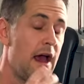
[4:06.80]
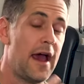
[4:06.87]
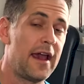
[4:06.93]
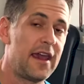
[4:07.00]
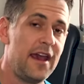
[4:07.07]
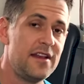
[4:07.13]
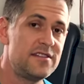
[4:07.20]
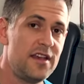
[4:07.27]
I
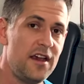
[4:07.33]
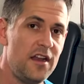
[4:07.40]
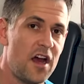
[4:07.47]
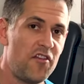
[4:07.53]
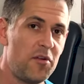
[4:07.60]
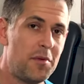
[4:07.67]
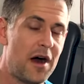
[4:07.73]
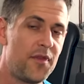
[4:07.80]
can't say
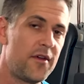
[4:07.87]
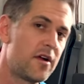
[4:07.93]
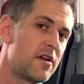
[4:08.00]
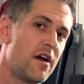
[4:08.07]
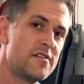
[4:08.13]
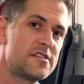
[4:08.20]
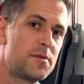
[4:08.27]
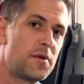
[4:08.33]
enough about their
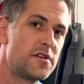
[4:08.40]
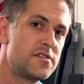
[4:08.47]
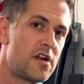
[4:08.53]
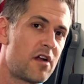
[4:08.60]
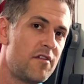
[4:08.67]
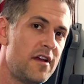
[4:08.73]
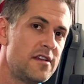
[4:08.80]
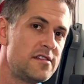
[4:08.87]
customer
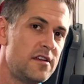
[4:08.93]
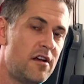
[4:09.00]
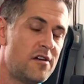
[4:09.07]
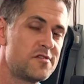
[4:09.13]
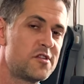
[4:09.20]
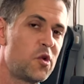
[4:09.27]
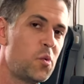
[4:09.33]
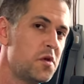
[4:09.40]
service and
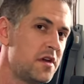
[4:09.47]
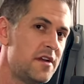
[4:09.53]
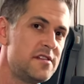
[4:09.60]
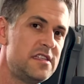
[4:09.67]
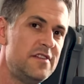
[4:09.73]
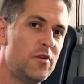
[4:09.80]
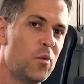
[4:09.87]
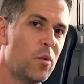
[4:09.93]
also the willingness
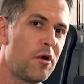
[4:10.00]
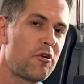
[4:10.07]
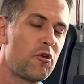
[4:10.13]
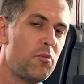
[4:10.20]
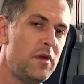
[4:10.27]
to even work with